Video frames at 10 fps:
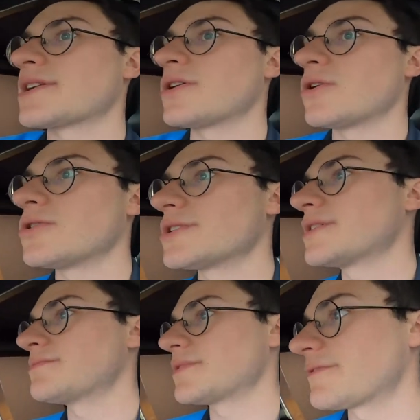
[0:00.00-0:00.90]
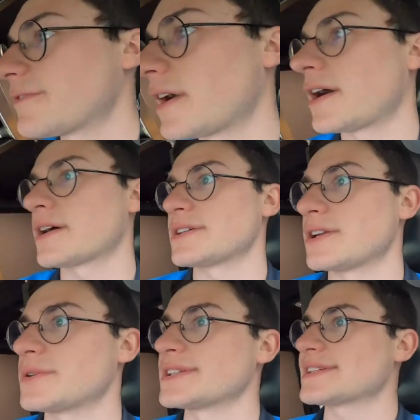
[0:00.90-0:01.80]
gonna hold it, but fuck, you
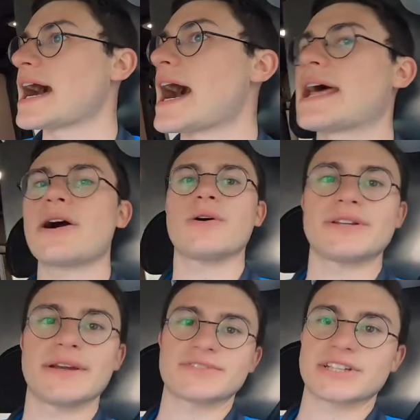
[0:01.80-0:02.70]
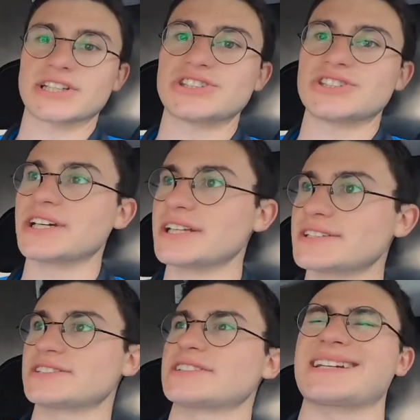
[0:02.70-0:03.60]
know when it's hot out and you have to take a shit,
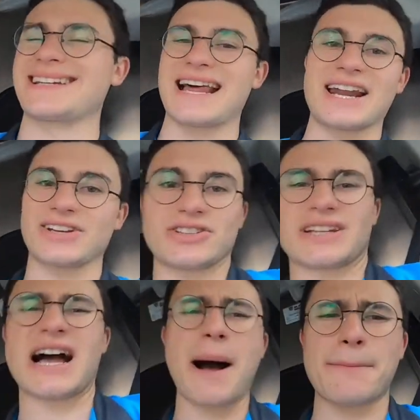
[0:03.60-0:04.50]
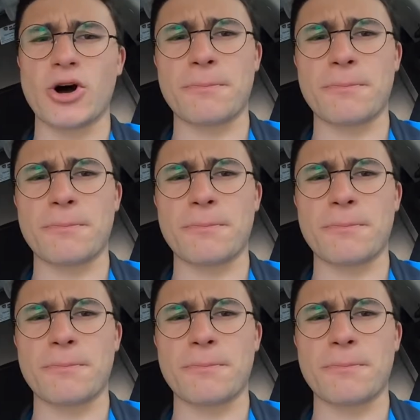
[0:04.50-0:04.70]
it's just like not a good combo.